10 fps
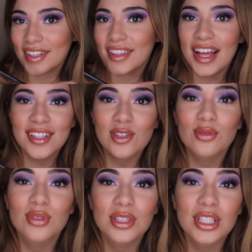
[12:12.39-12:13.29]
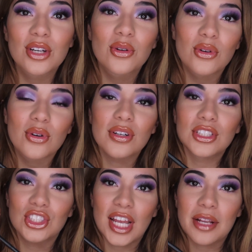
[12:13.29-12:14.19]
That's a really cool
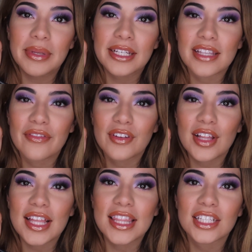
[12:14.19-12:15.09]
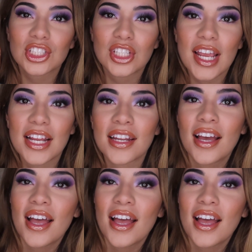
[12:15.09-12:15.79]
shade because I feel like this shade,